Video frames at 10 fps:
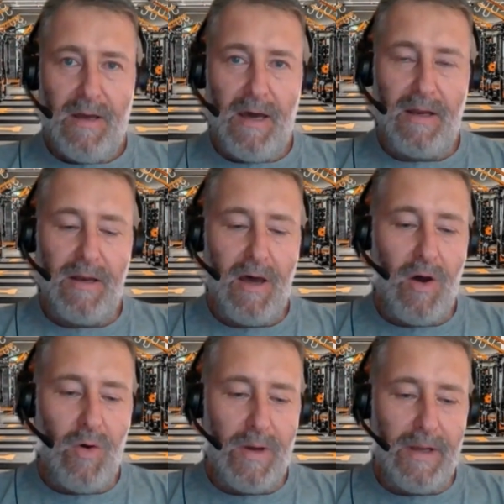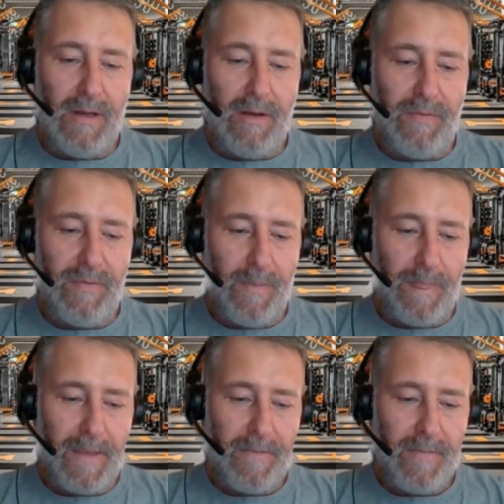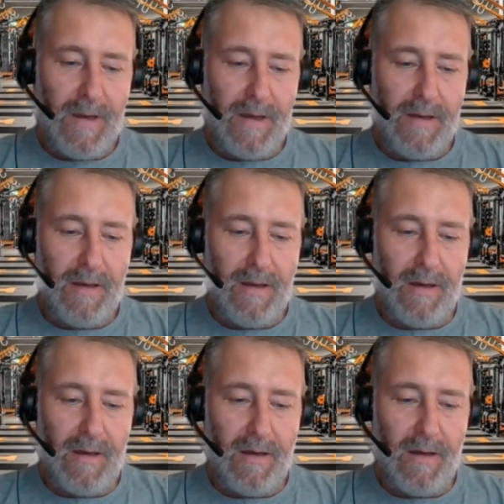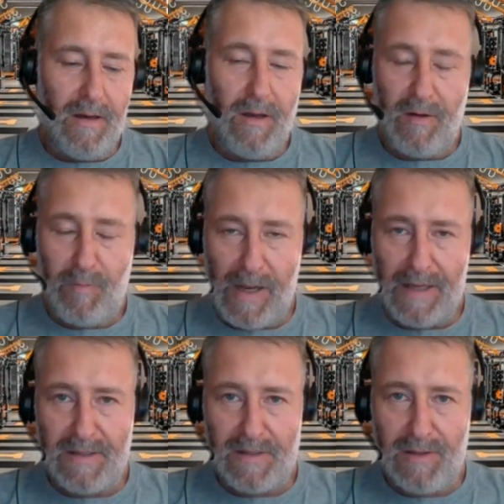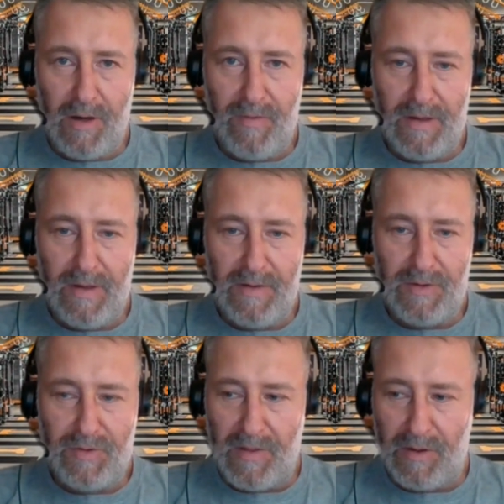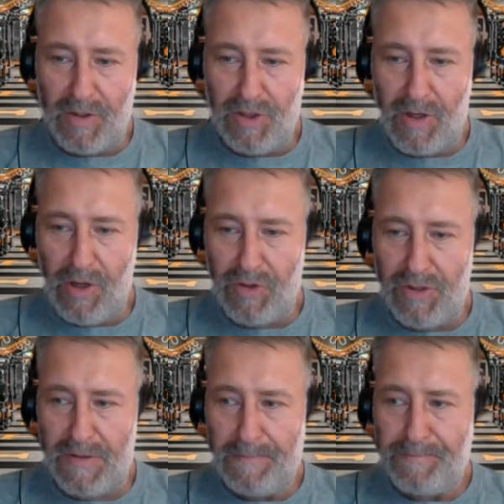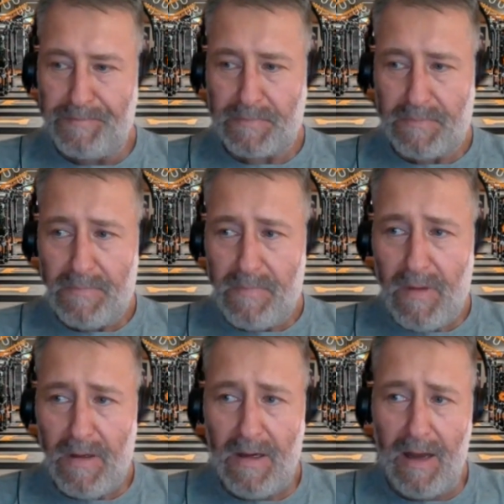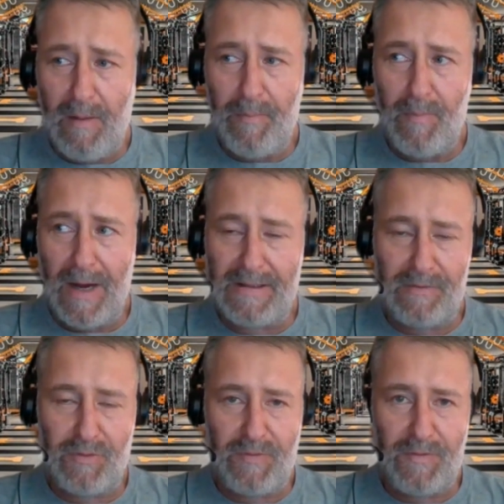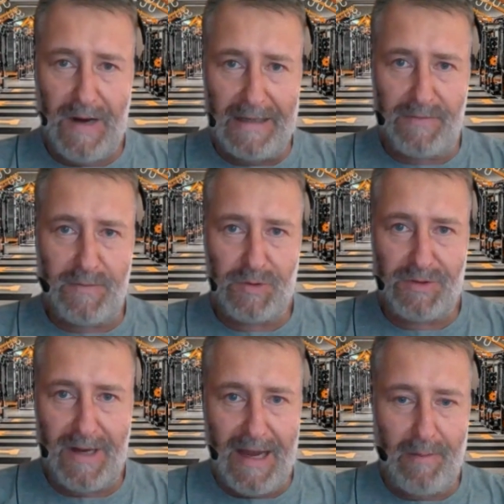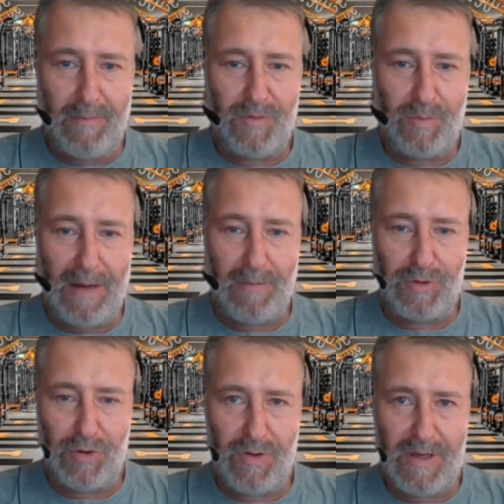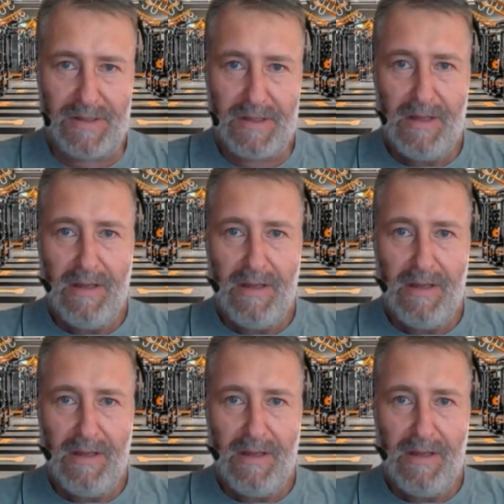And I know in a lot of places, a lot of the strength conditioning coaches might have to fight for time to be able to do this.